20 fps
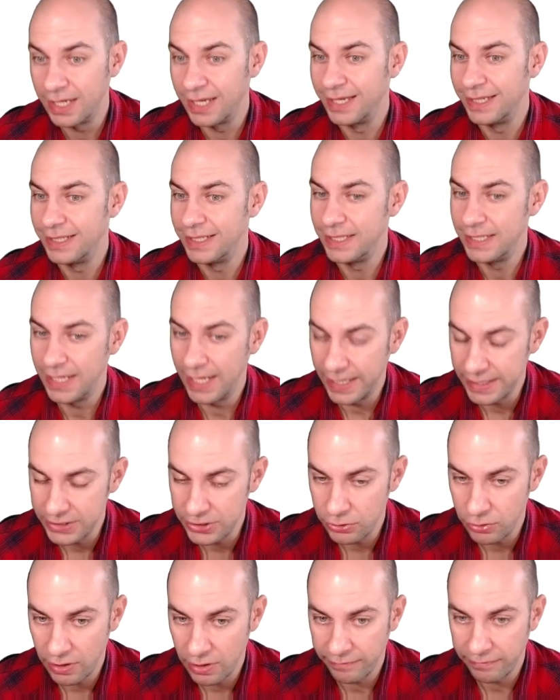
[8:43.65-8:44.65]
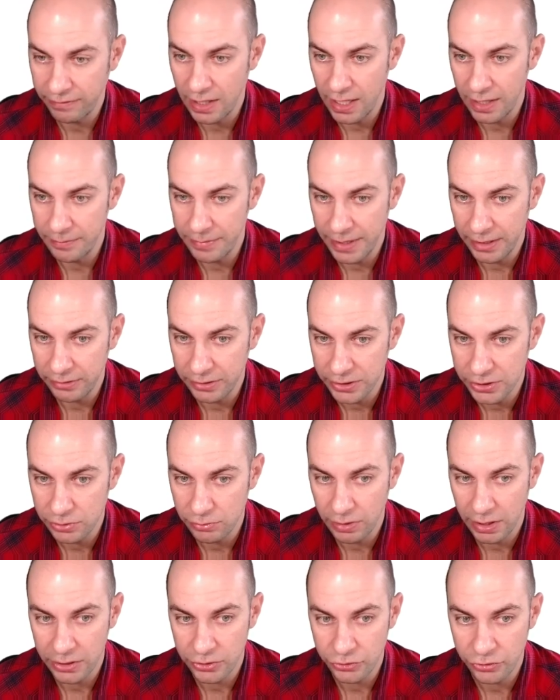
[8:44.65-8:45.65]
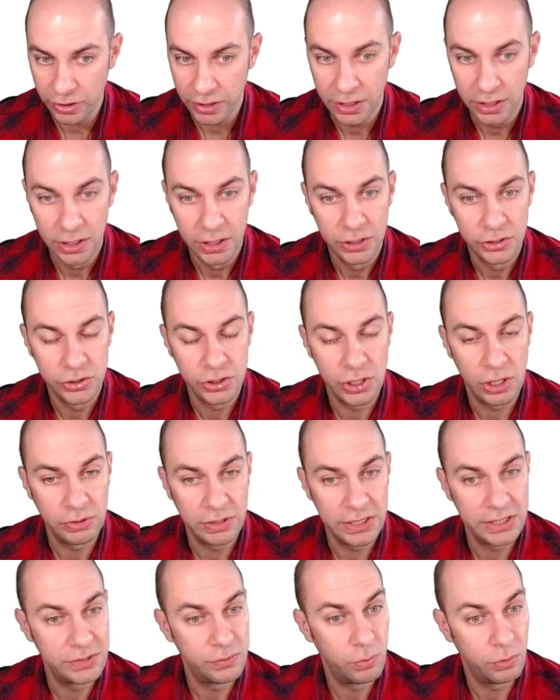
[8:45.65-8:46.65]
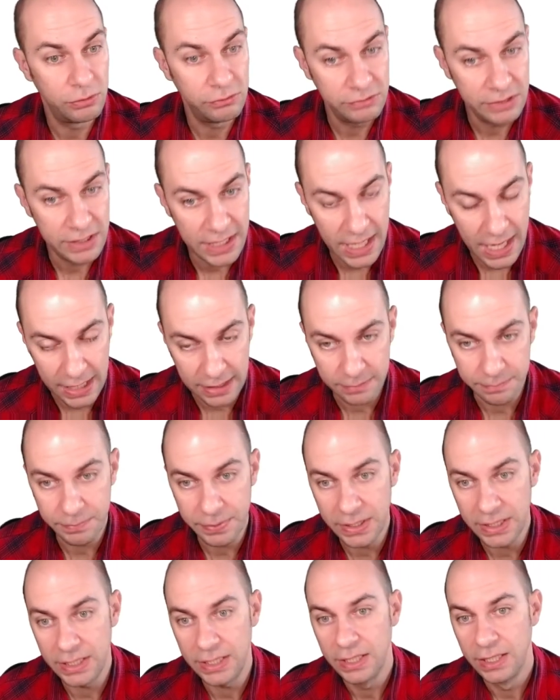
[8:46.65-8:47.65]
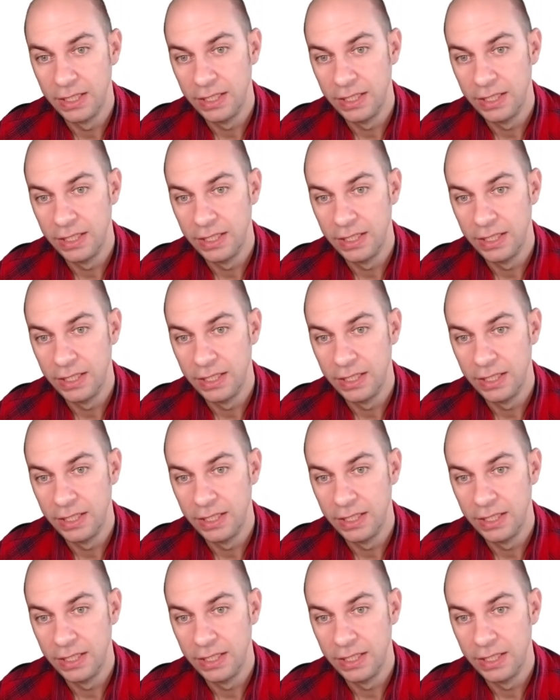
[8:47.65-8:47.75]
unless you have high barriers to entry. So this will not be